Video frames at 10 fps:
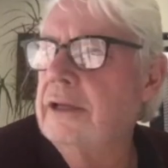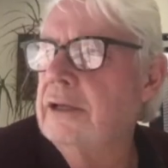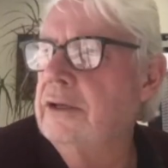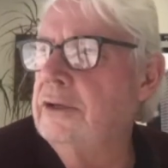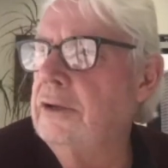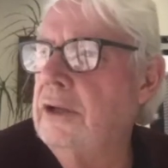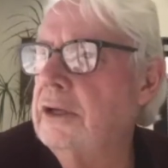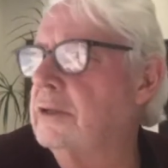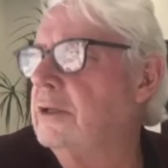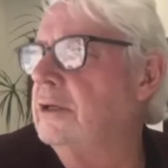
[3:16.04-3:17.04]
you know,
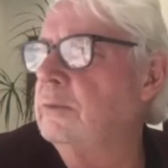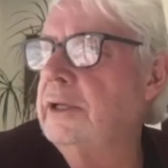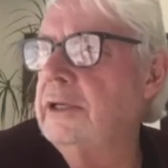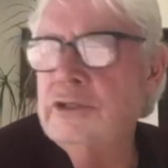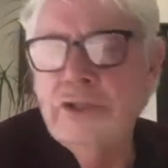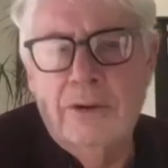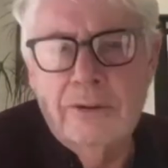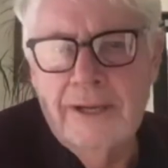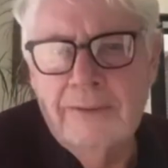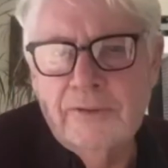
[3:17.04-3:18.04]
like where the
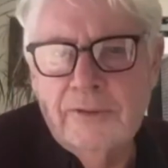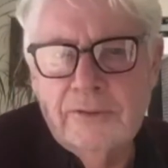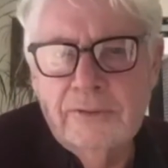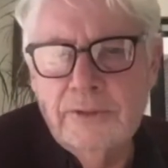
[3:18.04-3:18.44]
child comes to the